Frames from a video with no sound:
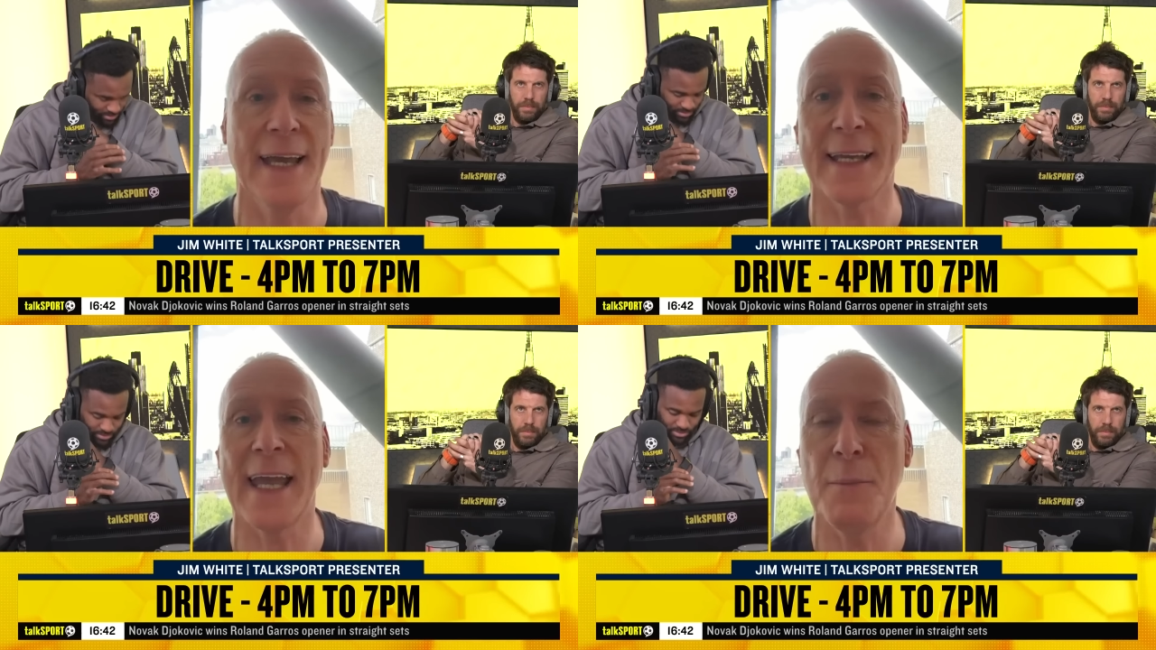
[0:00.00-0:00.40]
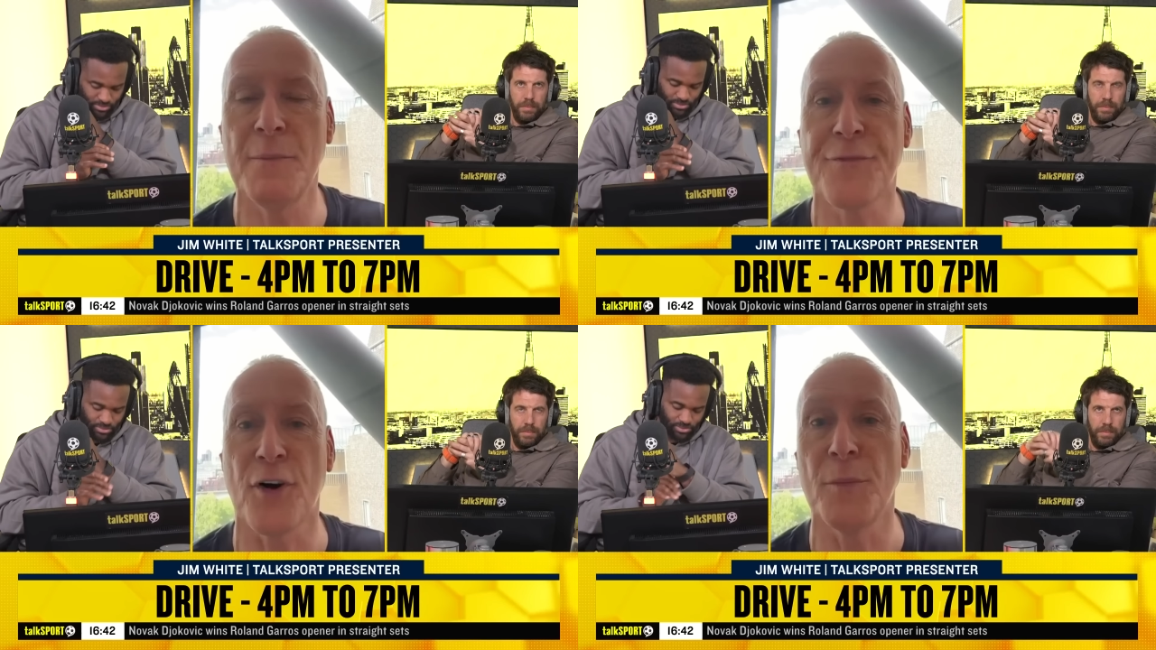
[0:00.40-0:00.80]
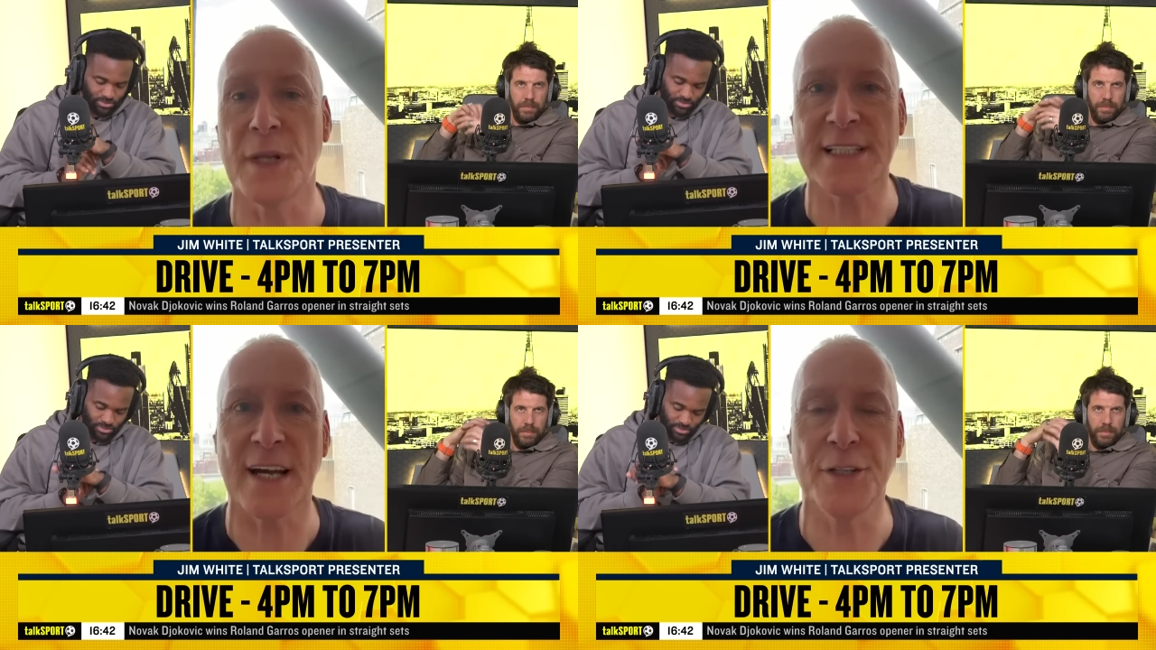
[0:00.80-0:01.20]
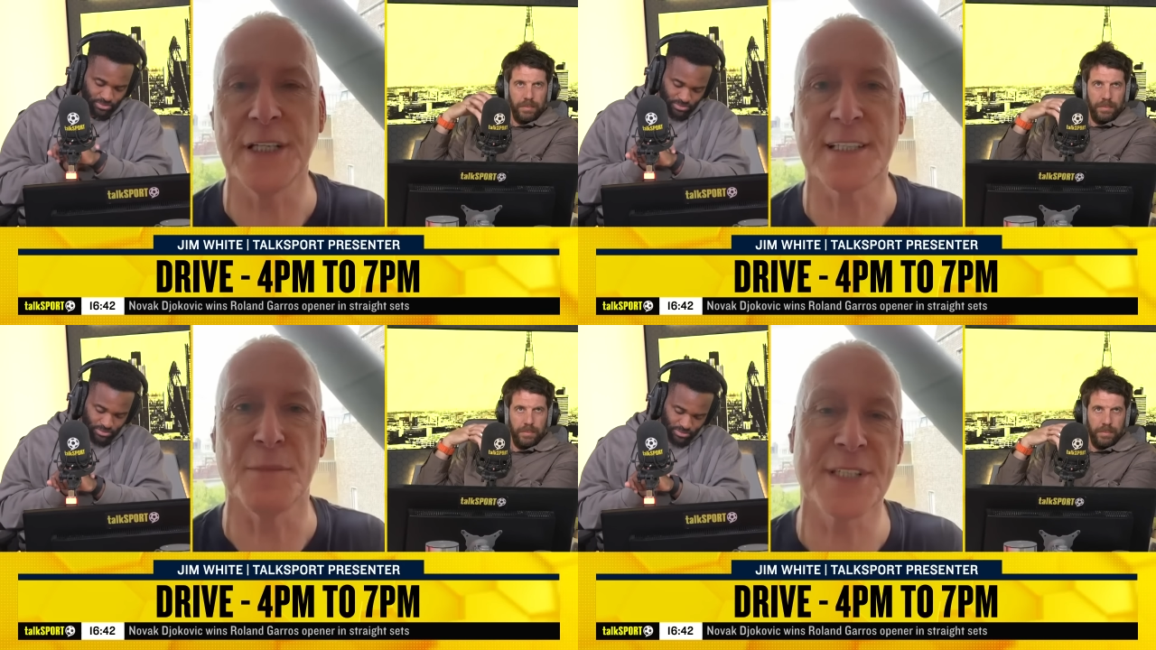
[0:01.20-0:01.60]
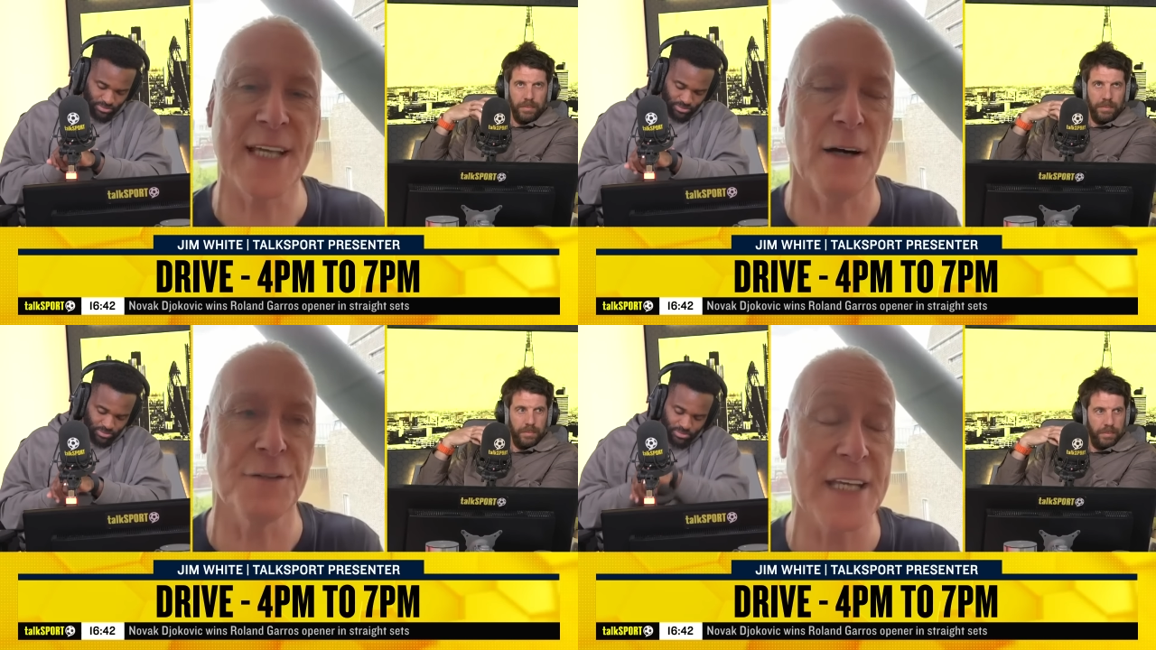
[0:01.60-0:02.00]
Speaker 1: It came from the Saudis
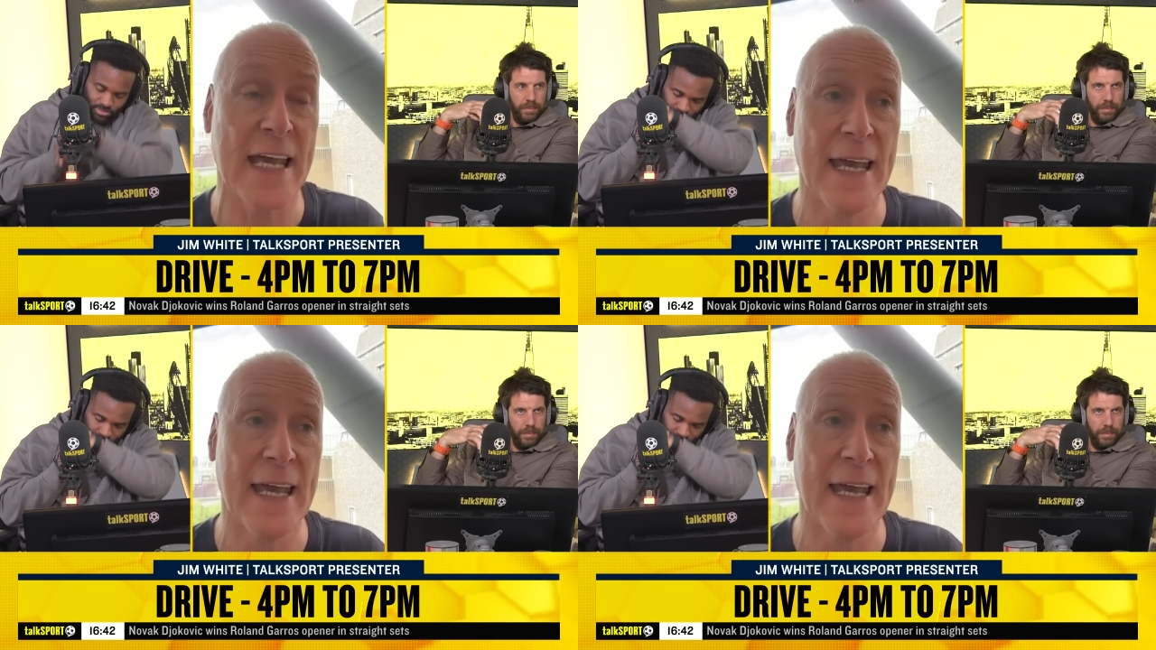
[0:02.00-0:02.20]
themselves.